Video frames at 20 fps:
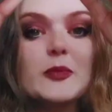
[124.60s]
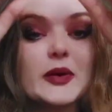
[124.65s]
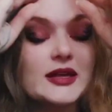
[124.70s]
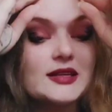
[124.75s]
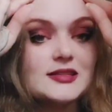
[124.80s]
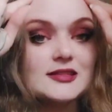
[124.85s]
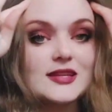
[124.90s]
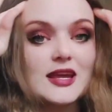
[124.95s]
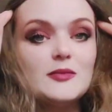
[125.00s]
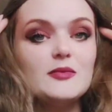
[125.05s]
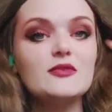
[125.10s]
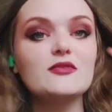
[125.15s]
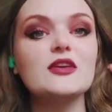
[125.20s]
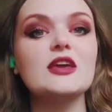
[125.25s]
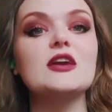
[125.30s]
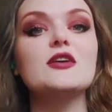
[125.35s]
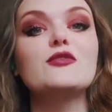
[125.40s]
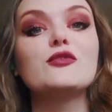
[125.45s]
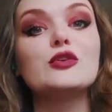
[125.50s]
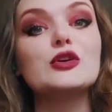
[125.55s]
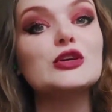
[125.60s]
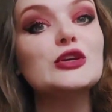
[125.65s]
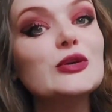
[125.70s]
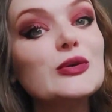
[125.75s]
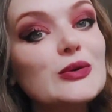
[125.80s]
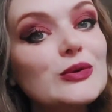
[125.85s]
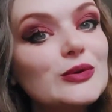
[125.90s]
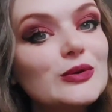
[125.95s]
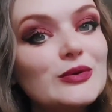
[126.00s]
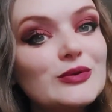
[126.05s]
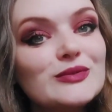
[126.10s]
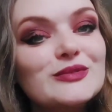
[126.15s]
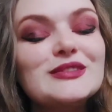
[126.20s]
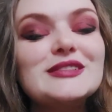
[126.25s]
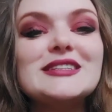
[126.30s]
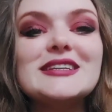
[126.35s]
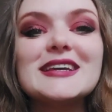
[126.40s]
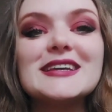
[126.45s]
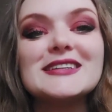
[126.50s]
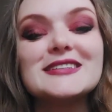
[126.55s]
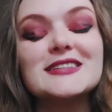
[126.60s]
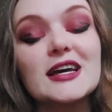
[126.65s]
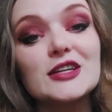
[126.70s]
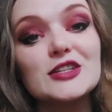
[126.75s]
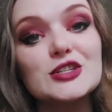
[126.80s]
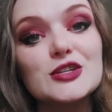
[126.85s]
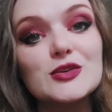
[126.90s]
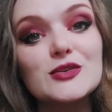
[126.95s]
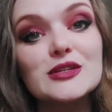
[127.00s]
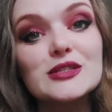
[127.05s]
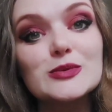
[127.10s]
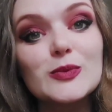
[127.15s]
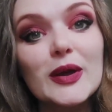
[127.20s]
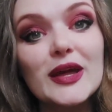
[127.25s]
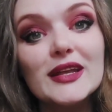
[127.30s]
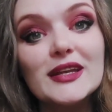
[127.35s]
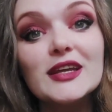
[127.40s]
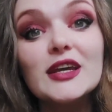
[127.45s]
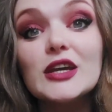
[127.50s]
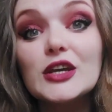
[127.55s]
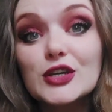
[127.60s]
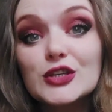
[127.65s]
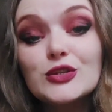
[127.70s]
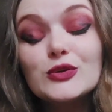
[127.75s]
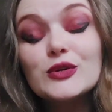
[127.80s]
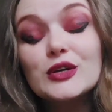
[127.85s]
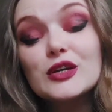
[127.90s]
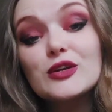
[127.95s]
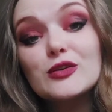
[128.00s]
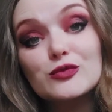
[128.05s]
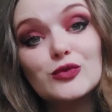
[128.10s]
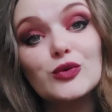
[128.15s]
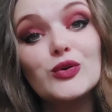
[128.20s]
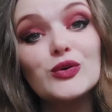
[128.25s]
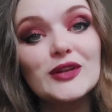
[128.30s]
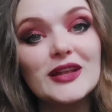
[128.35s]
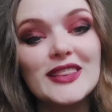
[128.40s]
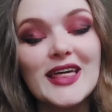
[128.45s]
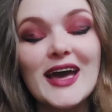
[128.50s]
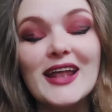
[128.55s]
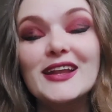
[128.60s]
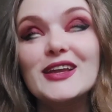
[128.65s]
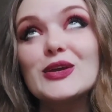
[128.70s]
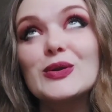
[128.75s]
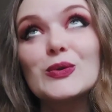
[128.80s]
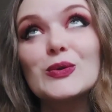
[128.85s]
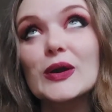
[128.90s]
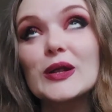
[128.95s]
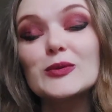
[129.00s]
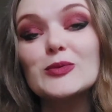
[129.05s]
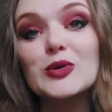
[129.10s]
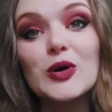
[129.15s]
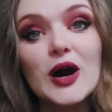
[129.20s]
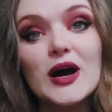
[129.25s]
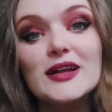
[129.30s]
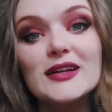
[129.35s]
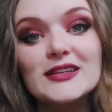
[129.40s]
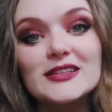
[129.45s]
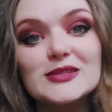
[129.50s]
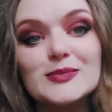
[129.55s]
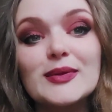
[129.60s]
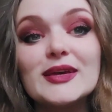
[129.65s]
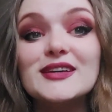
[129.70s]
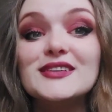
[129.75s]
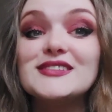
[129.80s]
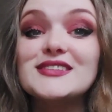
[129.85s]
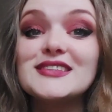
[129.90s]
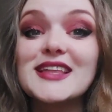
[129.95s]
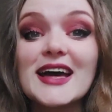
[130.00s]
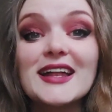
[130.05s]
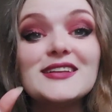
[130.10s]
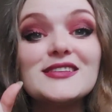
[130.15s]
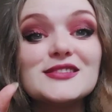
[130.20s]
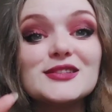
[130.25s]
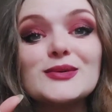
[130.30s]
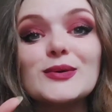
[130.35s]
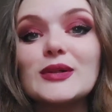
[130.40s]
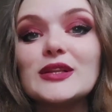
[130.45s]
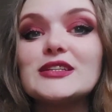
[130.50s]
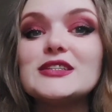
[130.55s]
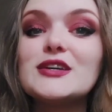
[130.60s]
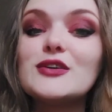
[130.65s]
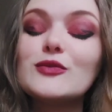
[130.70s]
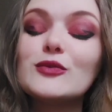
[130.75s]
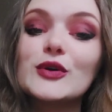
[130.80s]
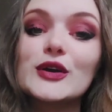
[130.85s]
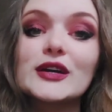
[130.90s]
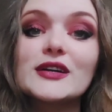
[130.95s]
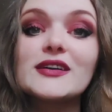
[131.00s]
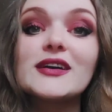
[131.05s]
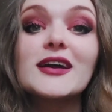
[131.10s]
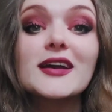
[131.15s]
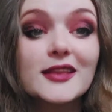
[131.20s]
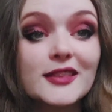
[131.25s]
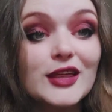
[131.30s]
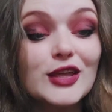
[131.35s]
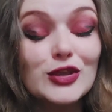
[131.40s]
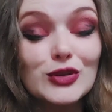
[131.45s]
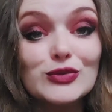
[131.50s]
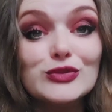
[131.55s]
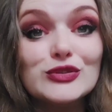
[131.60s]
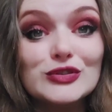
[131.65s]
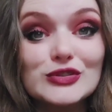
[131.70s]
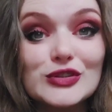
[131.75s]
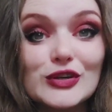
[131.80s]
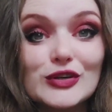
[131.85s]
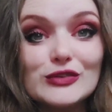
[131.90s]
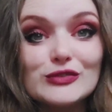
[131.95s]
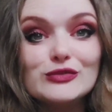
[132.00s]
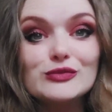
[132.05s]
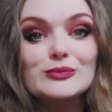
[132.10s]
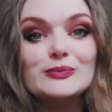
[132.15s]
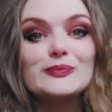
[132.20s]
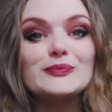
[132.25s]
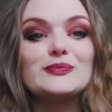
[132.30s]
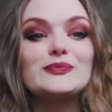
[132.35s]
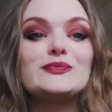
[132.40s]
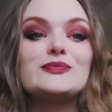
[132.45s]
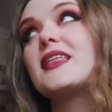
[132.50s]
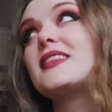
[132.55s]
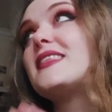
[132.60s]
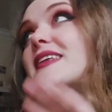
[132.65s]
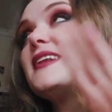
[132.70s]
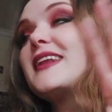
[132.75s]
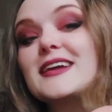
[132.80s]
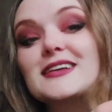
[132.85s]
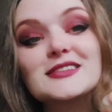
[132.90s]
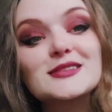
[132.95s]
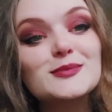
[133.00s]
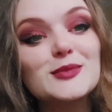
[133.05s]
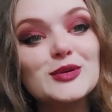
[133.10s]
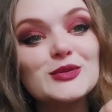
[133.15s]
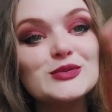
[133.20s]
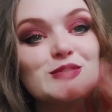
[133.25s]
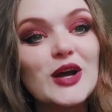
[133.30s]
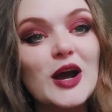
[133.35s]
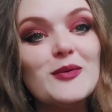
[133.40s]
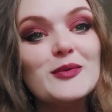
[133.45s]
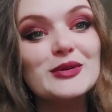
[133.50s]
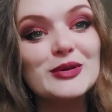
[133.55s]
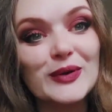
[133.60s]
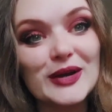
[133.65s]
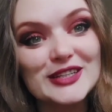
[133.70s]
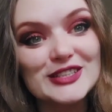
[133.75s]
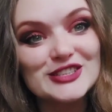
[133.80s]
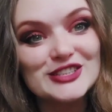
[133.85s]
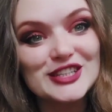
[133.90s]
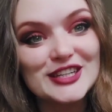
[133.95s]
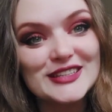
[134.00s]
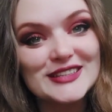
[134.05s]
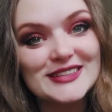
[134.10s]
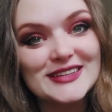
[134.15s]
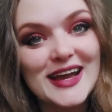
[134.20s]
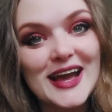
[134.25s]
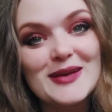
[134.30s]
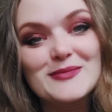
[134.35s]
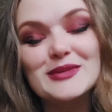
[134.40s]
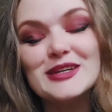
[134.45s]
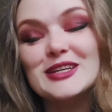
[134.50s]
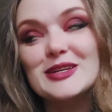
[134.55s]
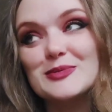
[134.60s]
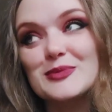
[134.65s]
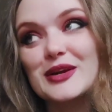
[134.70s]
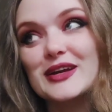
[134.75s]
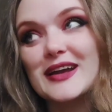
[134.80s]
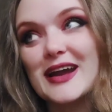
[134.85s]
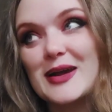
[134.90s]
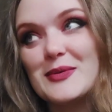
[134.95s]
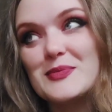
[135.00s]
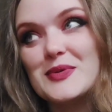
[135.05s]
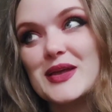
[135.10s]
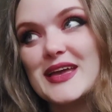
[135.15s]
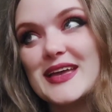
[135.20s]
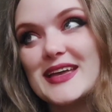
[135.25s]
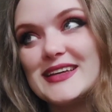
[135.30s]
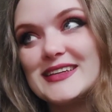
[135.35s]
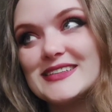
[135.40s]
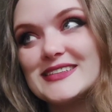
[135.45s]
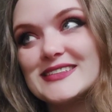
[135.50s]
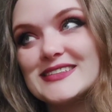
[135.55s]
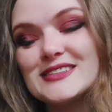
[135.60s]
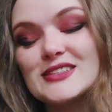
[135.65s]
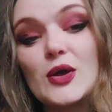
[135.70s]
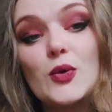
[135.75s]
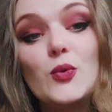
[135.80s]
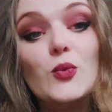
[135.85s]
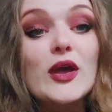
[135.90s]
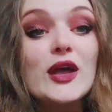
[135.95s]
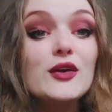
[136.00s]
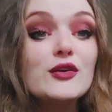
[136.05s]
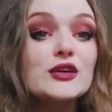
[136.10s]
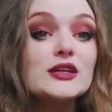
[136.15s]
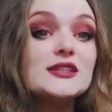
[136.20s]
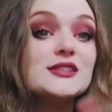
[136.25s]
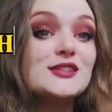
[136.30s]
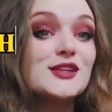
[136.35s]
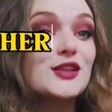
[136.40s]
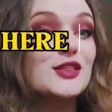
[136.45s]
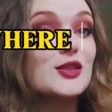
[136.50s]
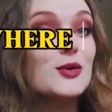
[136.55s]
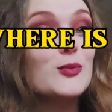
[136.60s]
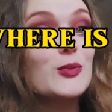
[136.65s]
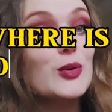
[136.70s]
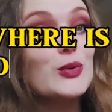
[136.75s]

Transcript: the best time of year for you to get a tattoo is when you can afford that incredible artist, because that is the quality of work that you deserve. The next most common question I'm going to bring up is, where is the